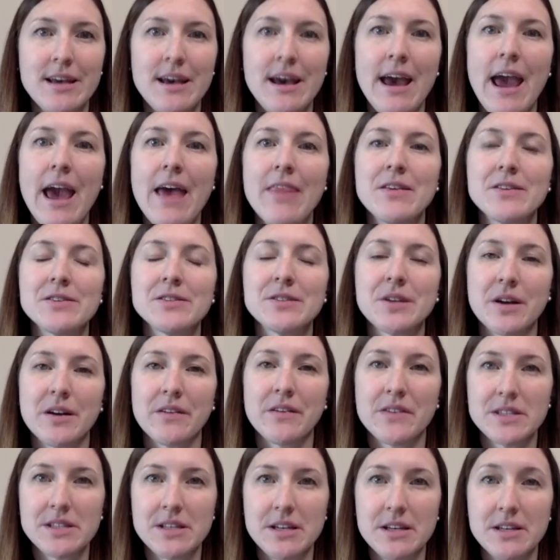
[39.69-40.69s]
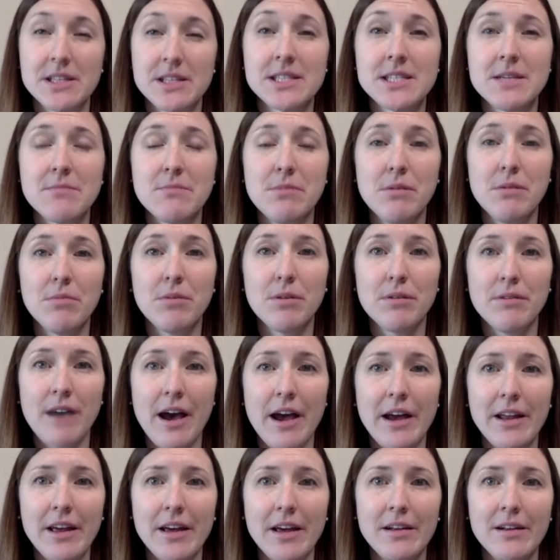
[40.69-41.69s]
and the services to be
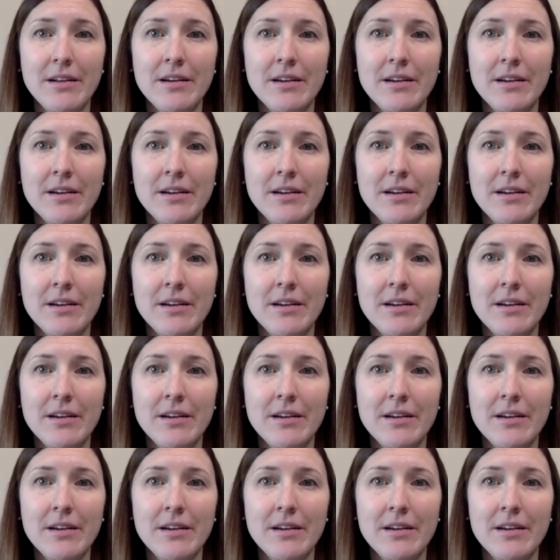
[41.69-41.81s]
provided.